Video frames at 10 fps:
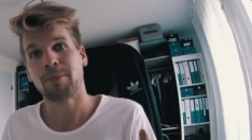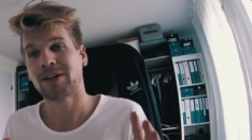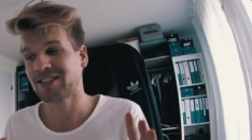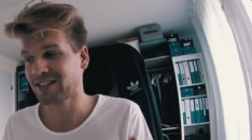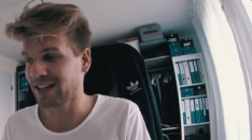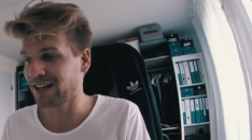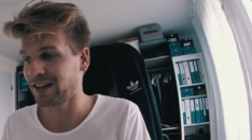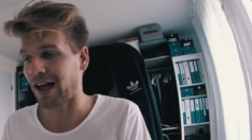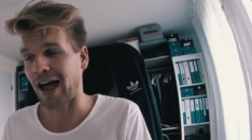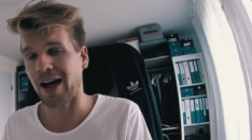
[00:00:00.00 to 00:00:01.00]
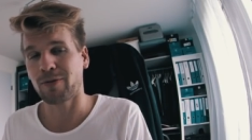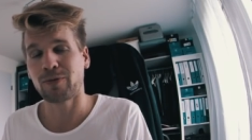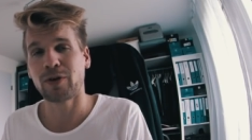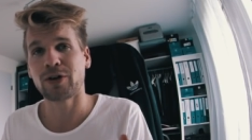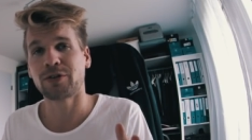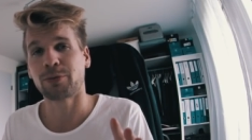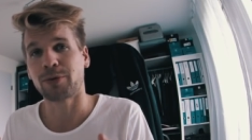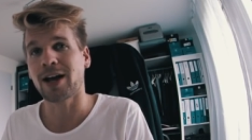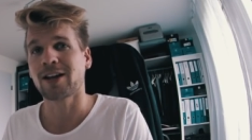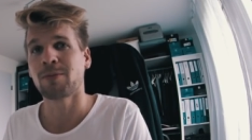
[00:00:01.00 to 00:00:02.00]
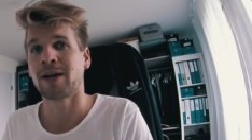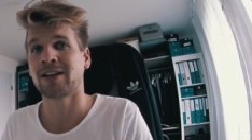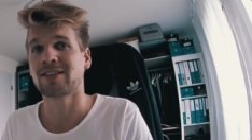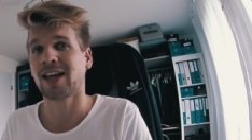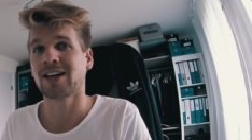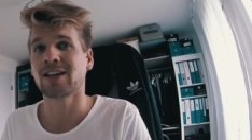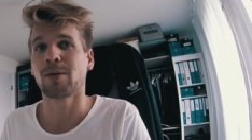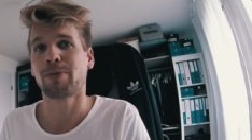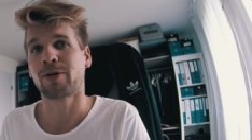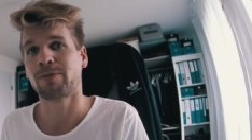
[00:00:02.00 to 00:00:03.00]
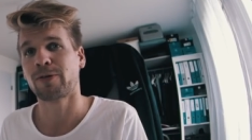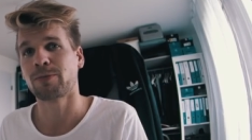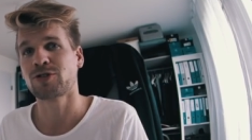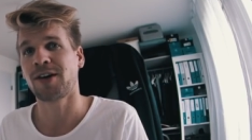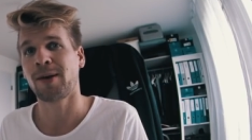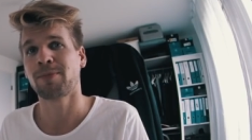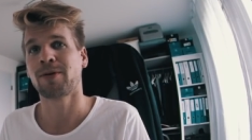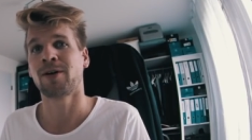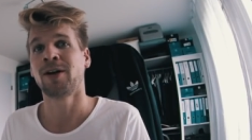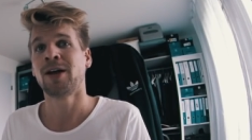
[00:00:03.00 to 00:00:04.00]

But still, I would recommend getting a board from Trampa